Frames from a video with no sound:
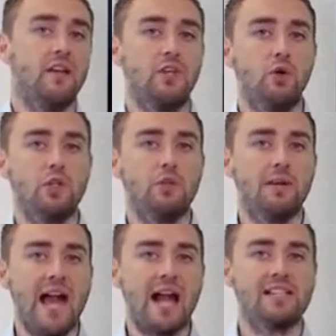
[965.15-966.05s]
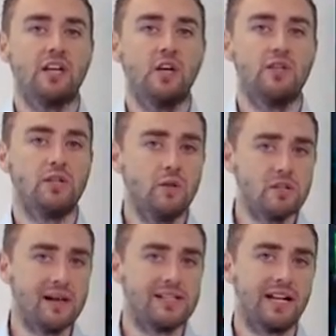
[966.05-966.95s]
the order will be executed
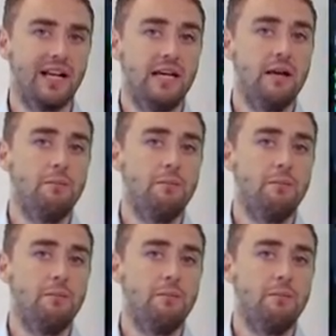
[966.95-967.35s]
automatically